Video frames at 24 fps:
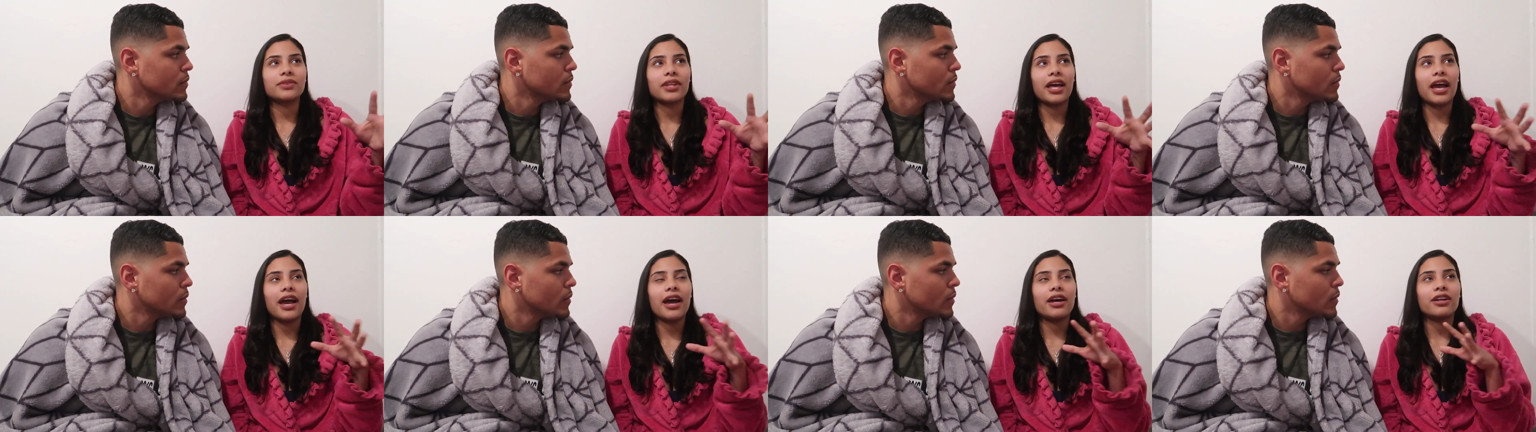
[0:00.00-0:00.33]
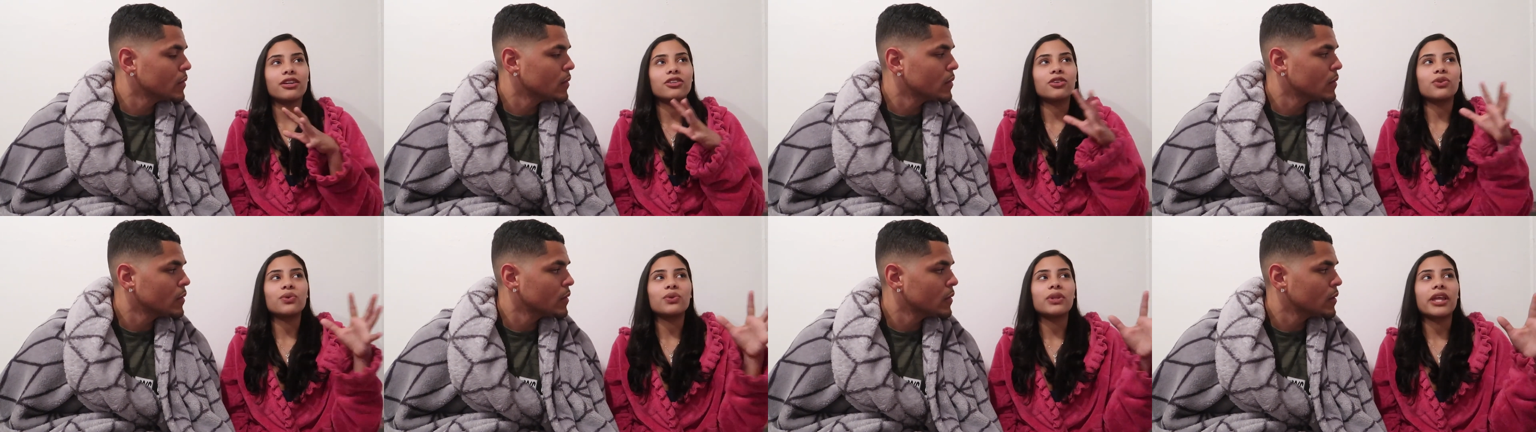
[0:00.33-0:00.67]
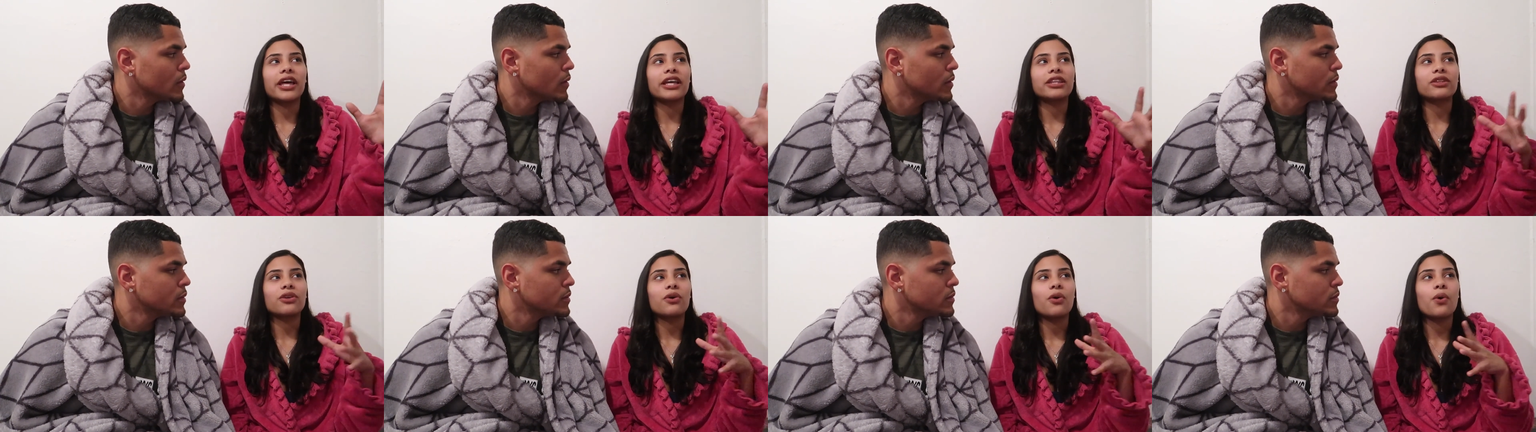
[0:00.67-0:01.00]
Speaker 1: I don't know,
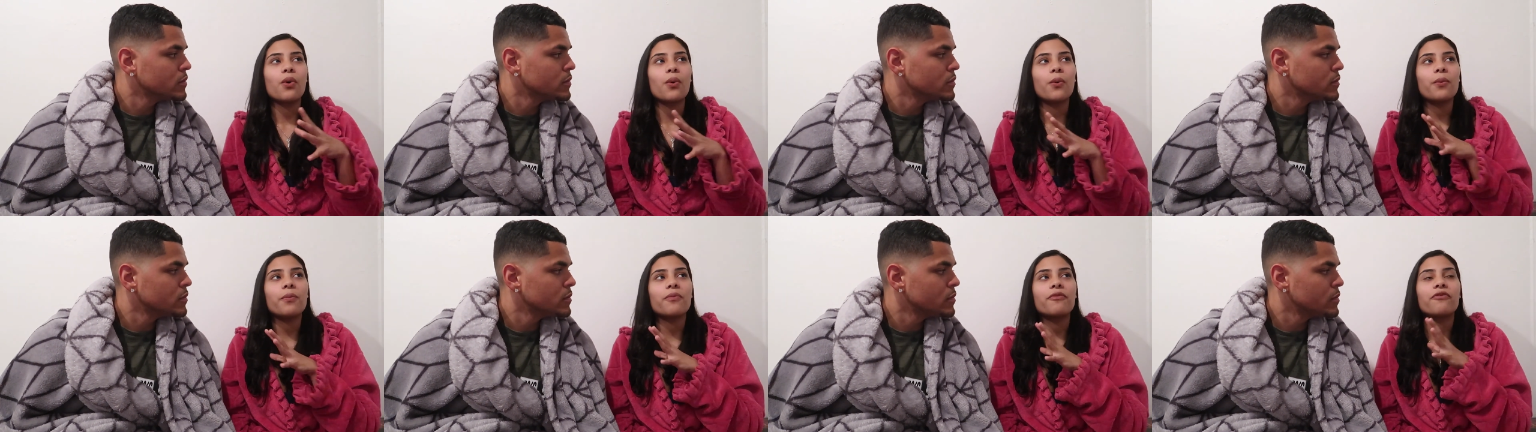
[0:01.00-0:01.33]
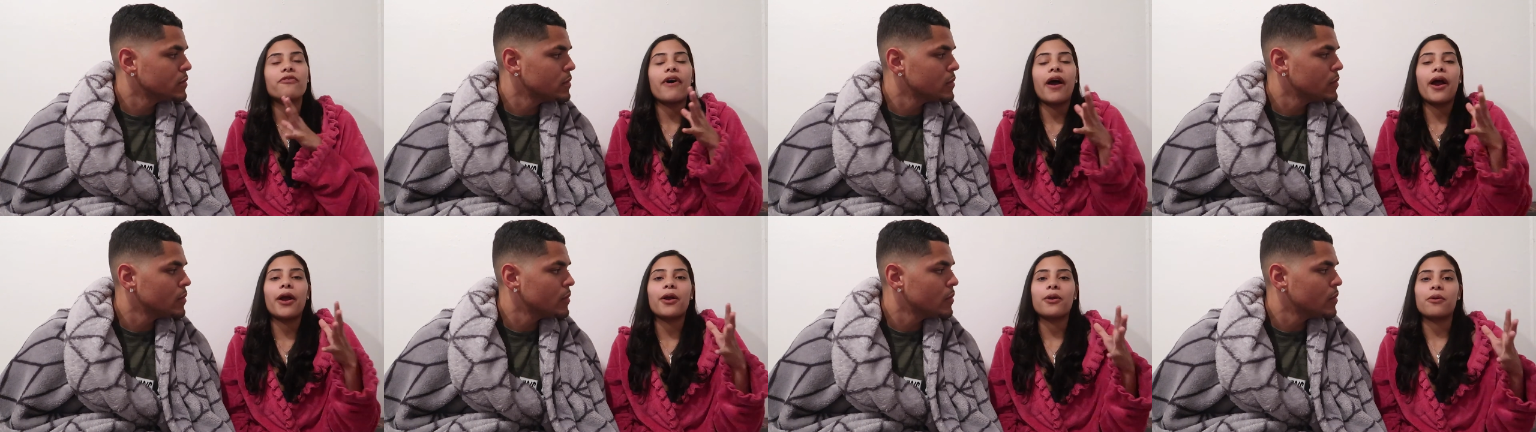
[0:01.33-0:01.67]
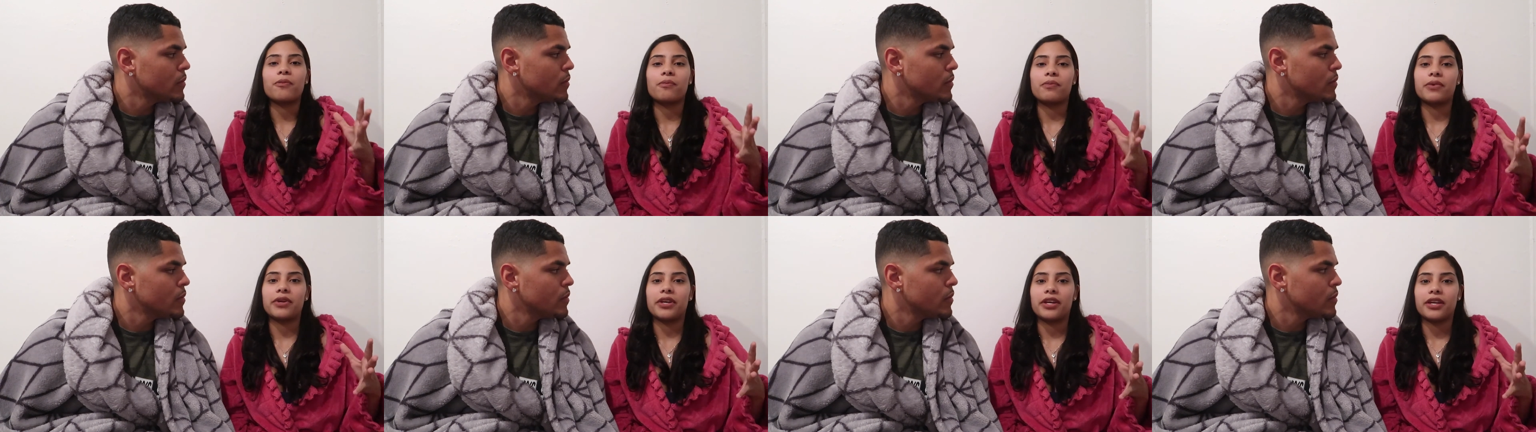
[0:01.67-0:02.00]
like the whole
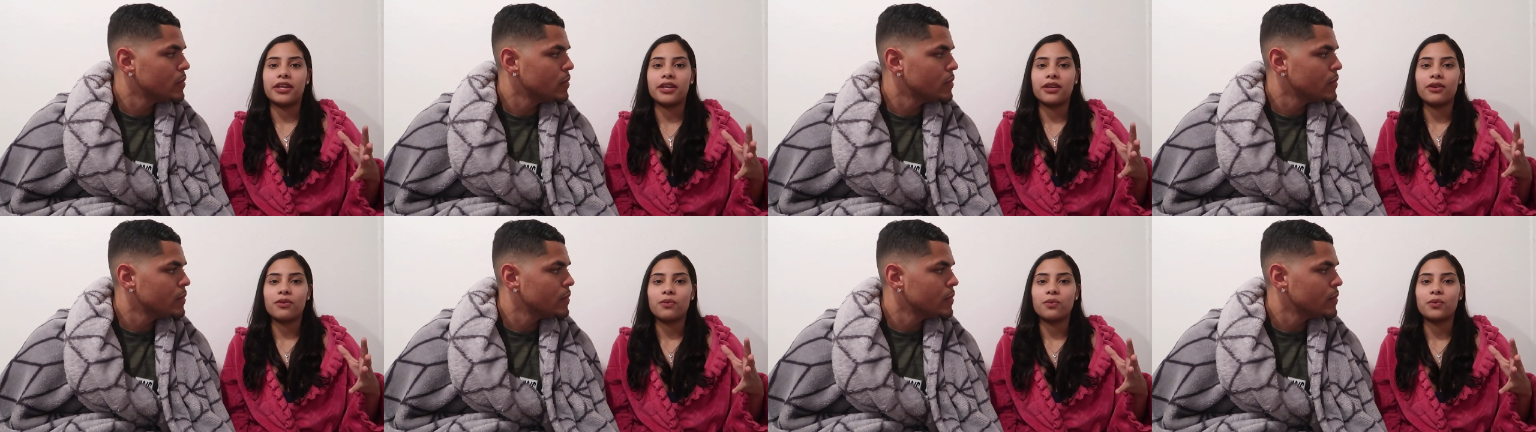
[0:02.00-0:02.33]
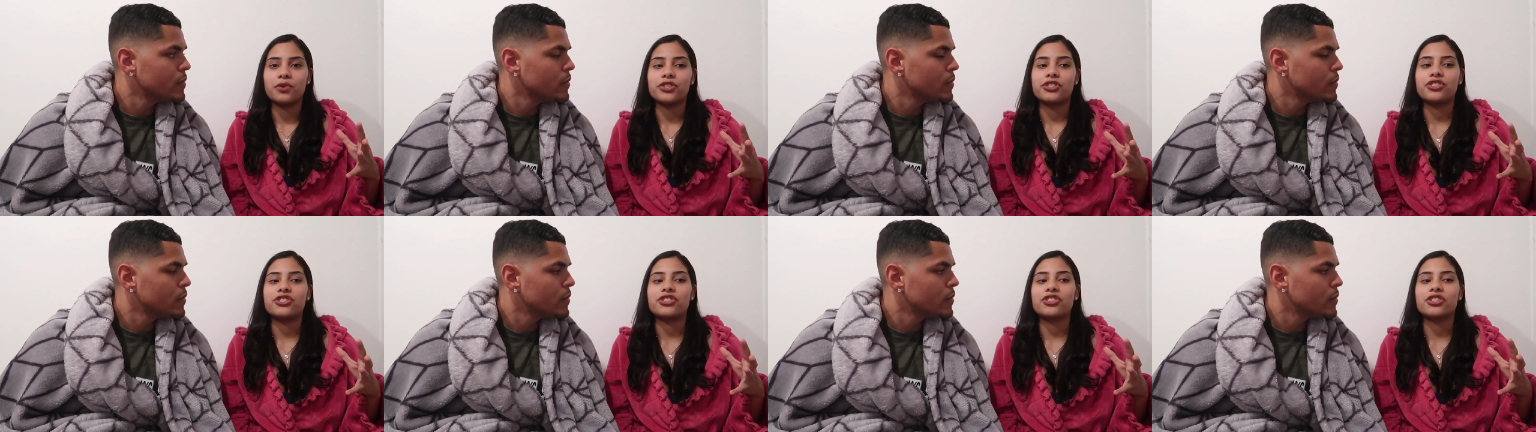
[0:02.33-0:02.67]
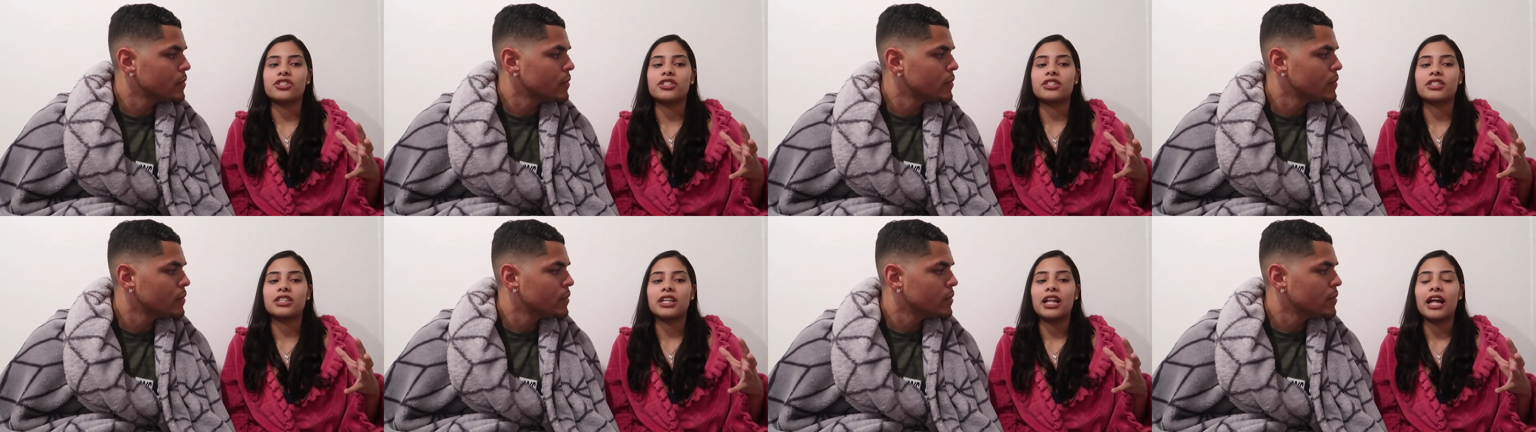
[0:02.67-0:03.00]
environment was
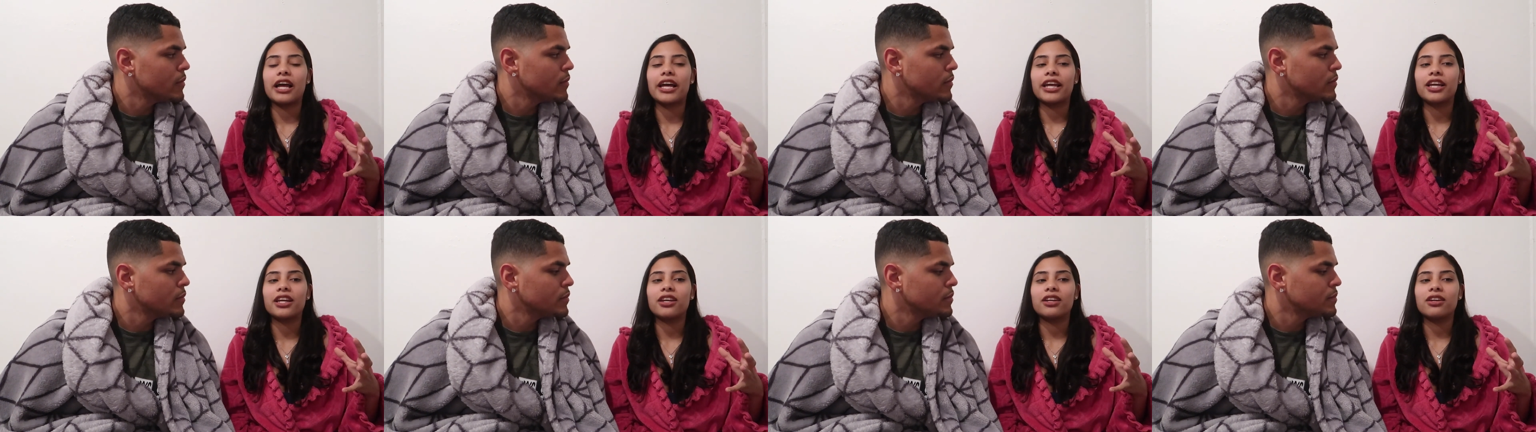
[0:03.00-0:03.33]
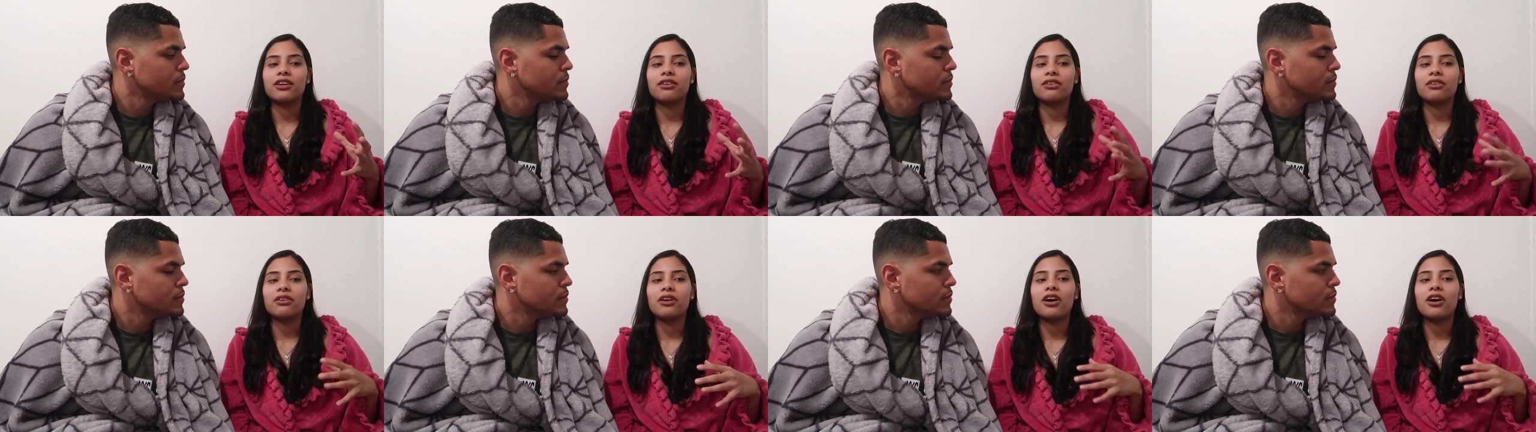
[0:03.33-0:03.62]
just like